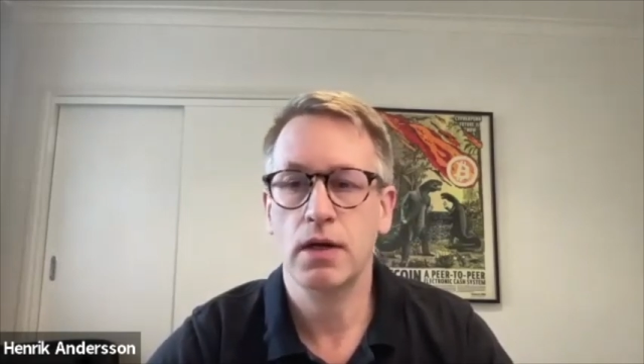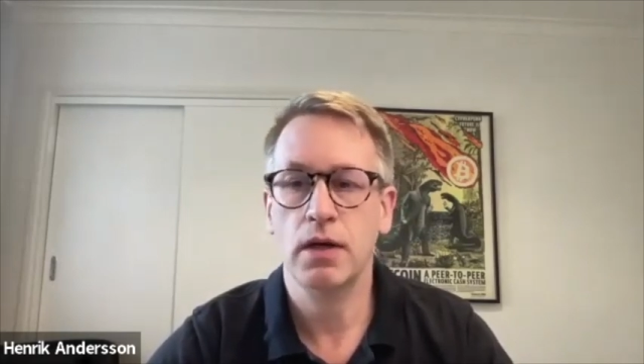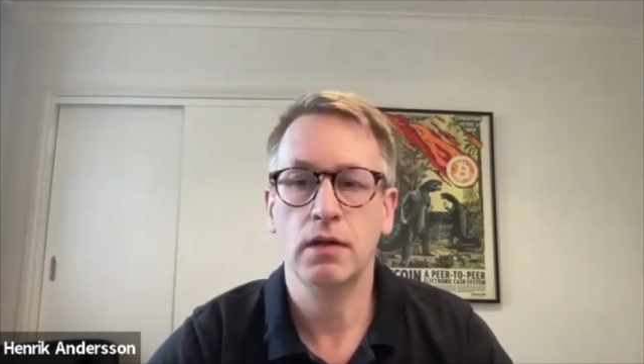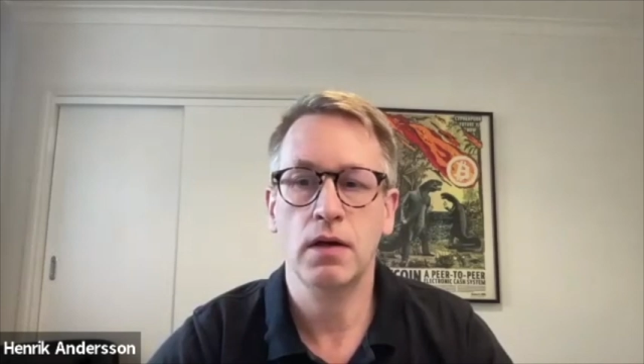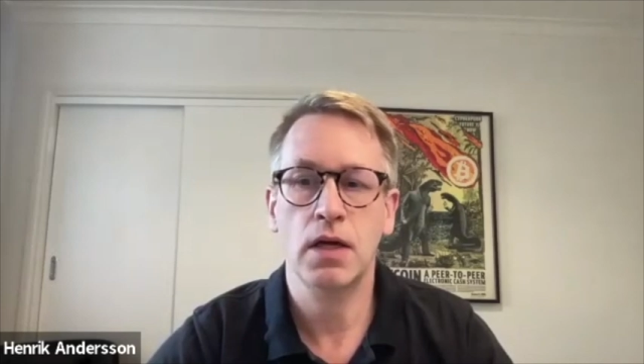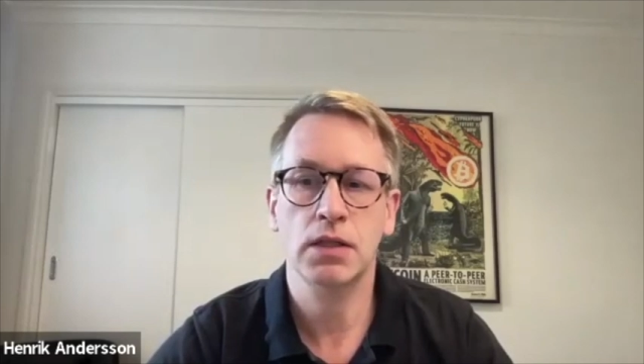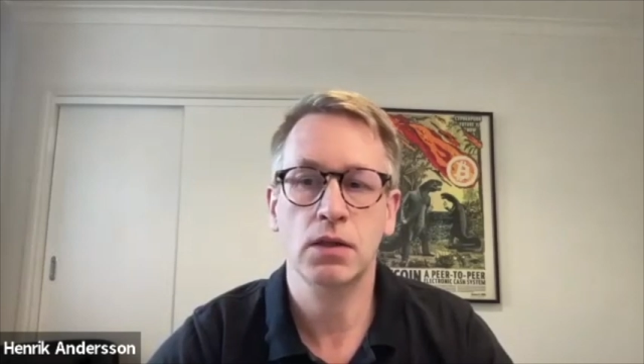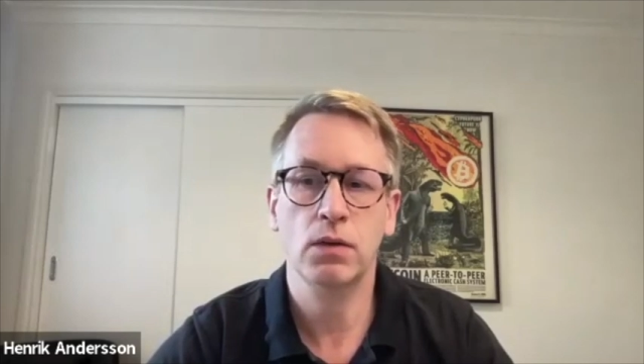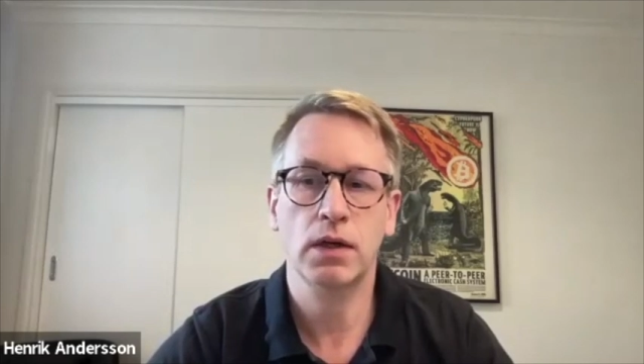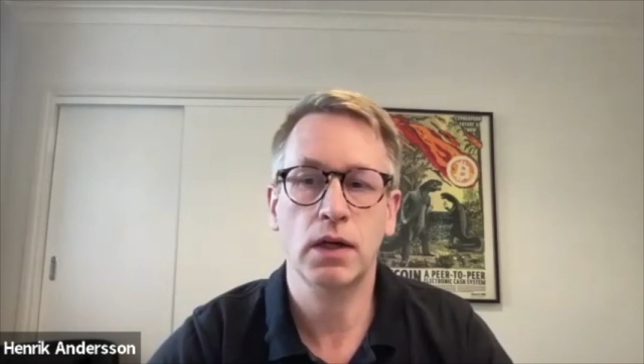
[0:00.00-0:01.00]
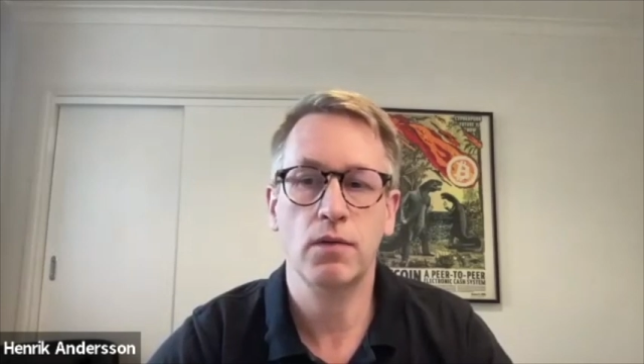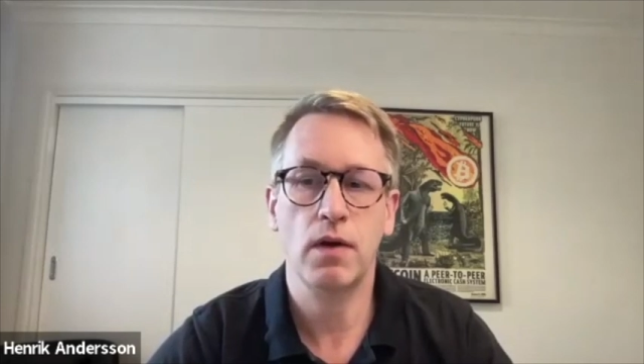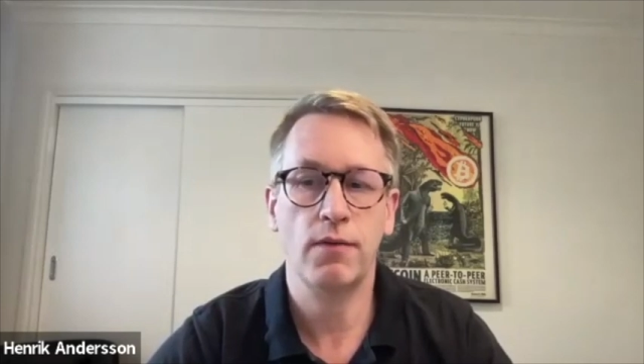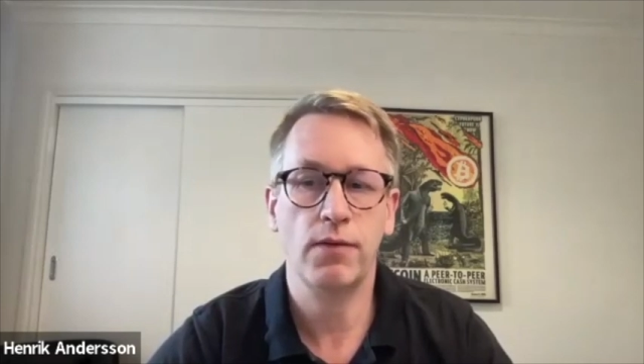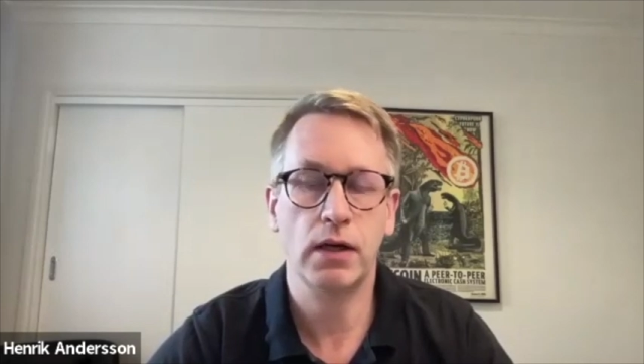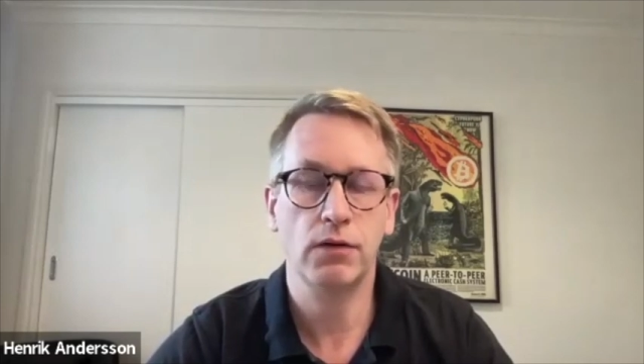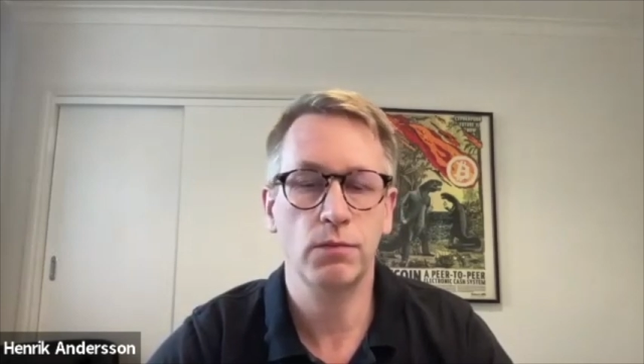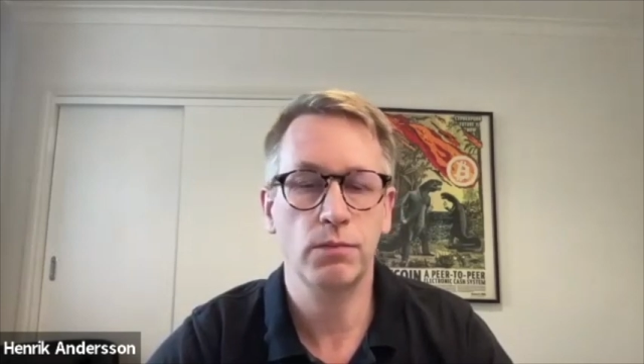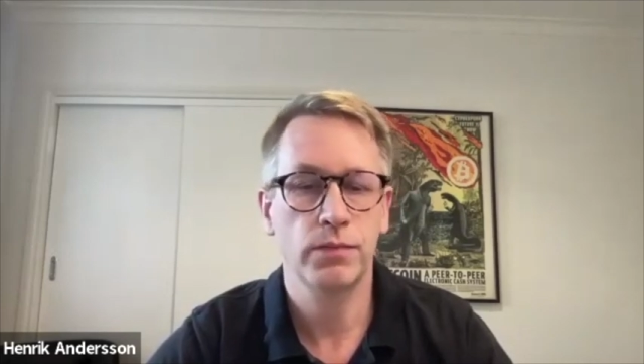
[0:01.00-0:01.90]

and historically, we have had a